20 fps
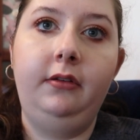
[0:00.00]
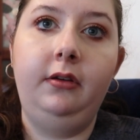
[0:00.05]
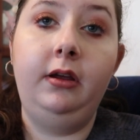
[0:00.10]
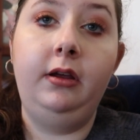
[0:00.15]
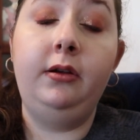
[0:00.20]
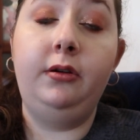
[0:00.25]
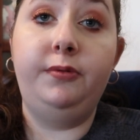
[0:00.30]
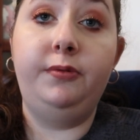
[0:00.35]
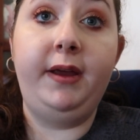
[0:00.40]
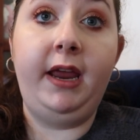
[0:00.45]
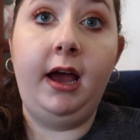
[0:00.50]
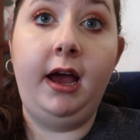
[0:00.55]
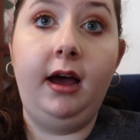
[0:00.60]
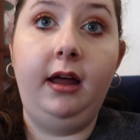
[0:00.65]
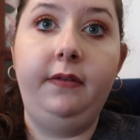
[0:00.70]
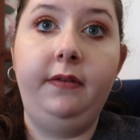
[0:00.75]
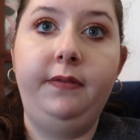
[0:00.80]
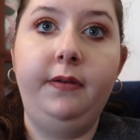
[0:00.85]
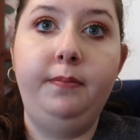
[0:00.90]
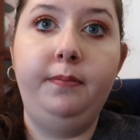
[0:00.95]
be
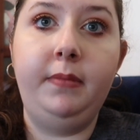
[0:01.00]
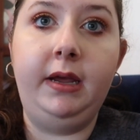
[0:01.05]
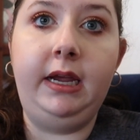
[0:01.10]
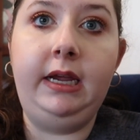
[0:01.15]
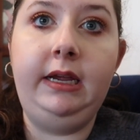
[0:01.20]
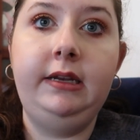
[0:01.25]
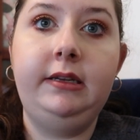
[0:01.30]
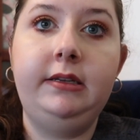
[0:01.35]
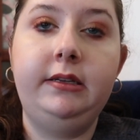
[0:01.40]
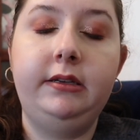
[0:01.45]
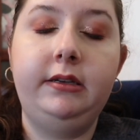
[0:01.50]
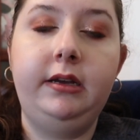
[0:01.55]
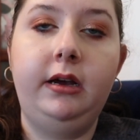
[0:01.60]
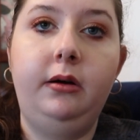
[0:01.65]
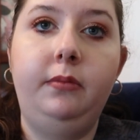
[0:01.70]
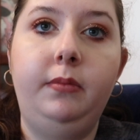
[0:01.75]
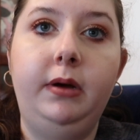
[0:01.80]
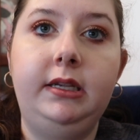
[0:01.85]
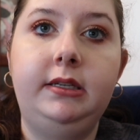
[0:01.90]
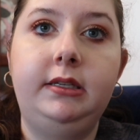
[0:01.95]
hard for me to
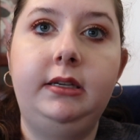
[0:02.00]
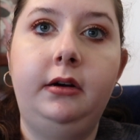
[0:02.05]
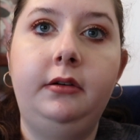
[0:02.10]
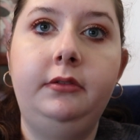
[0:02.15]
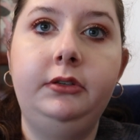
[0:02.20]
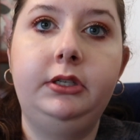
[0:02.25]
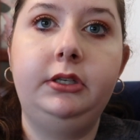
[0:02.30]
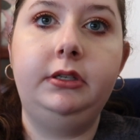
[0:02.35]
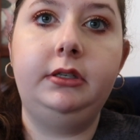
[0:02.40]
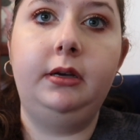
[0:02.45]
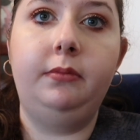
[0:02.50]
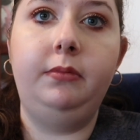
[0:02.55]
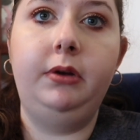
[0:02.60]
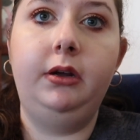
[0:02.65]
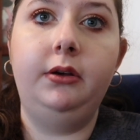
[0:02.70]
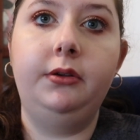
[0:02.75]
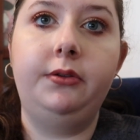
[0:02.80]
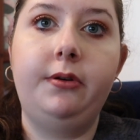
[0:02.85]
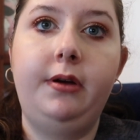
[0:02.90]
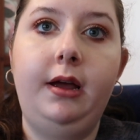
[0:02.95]
tell myself, so someone
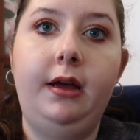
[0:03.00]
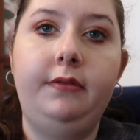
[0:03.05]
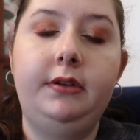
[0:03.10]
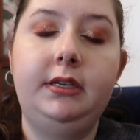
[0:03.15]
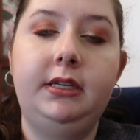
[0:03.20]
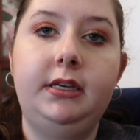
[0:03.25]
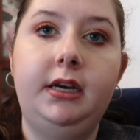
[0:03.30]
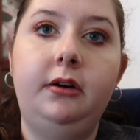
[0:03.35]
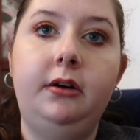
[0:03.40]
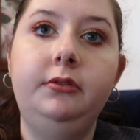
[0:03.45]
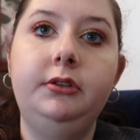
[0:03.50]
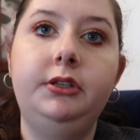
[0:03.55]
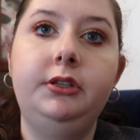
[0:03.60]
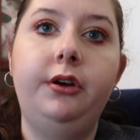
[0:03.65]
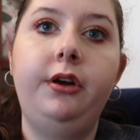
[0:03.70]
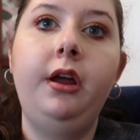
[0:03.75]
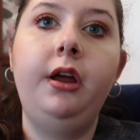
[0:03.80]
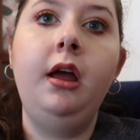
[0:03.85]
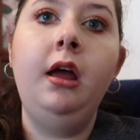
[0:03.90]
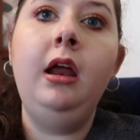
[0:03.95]
else will have to tell.
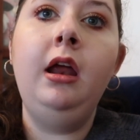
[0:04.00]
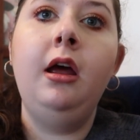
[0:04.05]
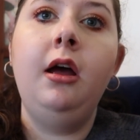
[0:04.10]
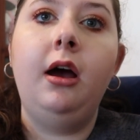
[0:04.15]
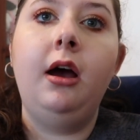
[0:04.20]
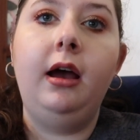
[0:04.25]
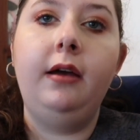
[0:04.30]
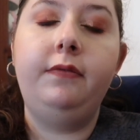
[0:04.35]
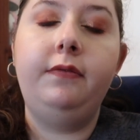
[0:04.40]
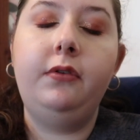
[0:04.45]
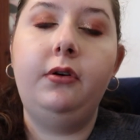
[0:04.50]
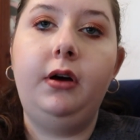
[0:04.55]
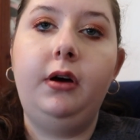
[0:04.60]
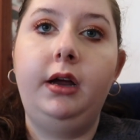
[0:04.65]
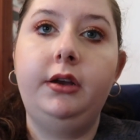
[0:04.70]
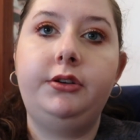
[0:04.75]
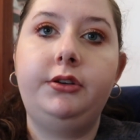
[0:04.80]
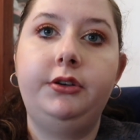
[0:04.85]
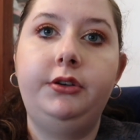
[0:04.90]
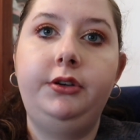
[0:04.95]
So I thought
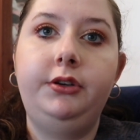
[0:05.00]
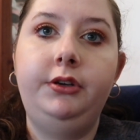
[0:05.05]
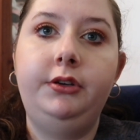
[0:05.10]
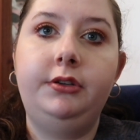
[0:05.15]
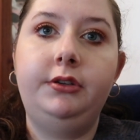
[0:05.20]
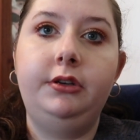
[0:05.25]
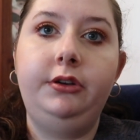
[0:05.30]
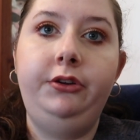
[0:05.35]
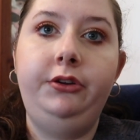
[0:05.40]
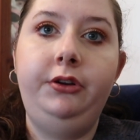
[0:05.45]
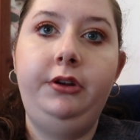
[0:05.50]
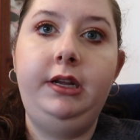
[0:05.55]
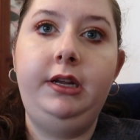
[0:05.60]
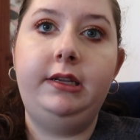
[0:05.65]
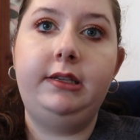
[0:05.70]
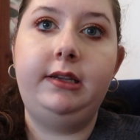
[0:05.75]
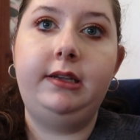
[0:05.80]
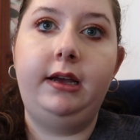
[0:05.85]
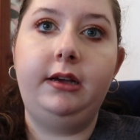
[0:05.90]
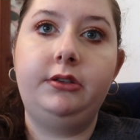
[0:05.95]
I should use a
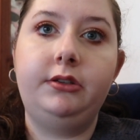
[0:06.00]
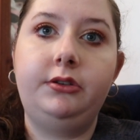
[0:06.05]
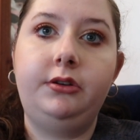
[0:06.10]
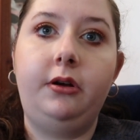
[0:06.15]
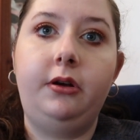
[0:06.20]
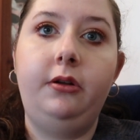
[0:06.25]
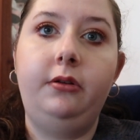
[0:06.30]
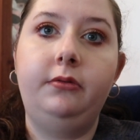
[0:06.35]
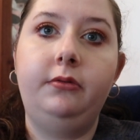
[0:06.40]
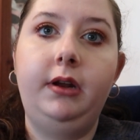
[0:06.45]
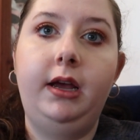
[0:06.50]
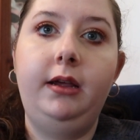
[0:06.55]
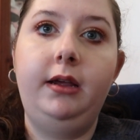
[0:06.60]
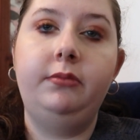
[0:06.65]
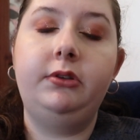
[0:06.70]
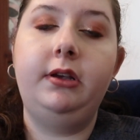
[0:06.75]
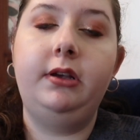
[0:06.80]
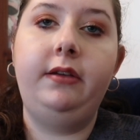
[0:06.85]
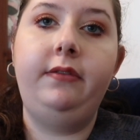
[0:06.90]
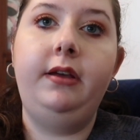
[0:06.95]
unisex turtle
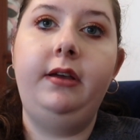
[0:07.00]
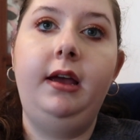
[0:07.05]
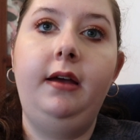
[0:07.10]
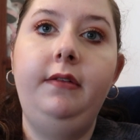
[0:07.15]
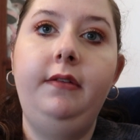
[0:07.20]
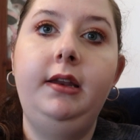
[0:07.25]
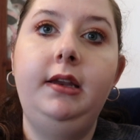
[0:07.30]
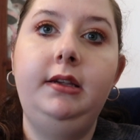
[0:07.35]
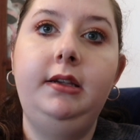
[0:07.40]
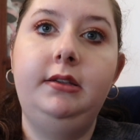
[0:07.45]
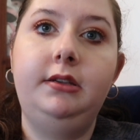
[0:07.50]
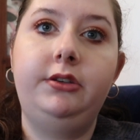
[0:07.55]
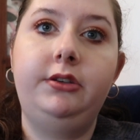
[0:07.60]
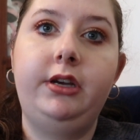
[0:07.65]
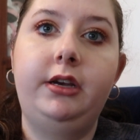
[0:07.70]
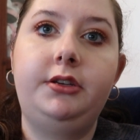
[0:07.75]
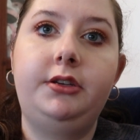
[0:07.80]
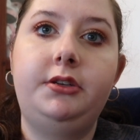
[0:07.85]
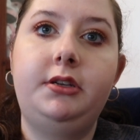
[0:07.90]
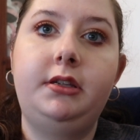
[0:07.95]
name. So if you have any
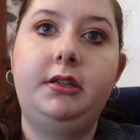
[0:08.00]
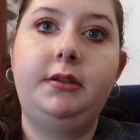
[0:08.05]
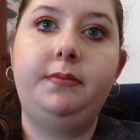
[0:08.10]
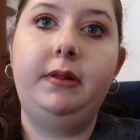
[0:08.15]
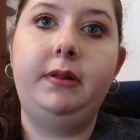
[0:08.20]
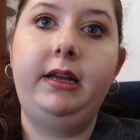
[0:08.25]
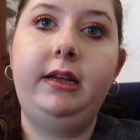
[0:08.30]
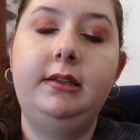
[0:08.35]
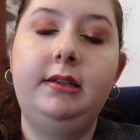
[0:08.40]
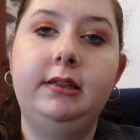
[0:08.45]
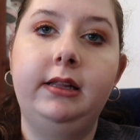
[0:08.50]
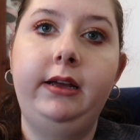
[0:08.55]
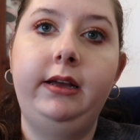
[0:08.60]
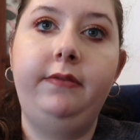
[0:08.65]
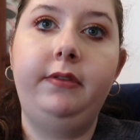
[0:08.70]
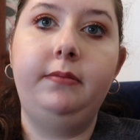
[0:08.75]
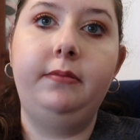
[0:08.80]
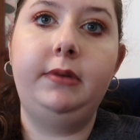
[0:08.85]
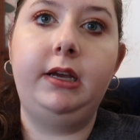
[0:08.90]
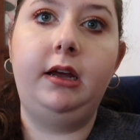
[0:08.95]
suggestions, please
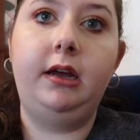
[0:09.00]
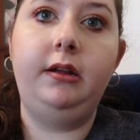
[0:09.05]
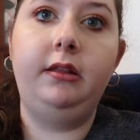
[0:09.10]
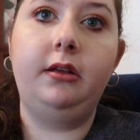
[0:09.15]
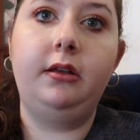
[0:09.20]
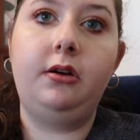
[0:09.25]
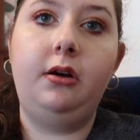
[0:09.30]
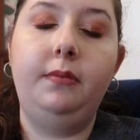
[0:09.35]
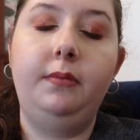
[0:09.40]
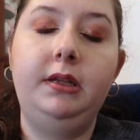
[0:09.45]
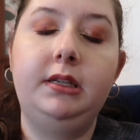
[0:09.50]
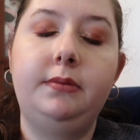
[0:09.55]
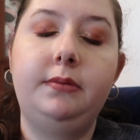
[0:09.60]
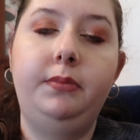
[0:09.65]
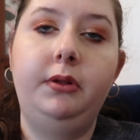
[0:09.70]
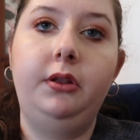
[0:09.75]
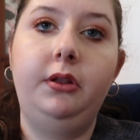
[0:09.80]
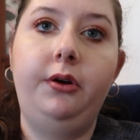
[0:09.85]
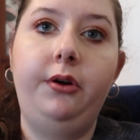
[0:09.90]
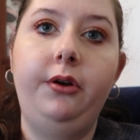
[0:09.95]
leave them down in the comments
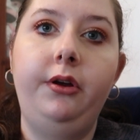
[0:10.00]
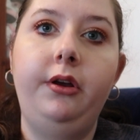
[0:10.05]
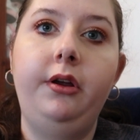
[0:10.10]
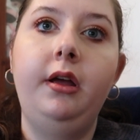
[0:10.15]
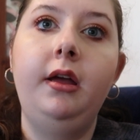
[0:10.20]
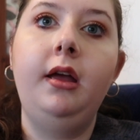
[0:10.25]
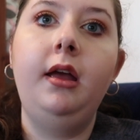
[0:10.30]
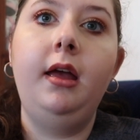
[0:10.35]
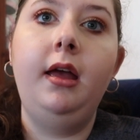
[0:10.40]
below,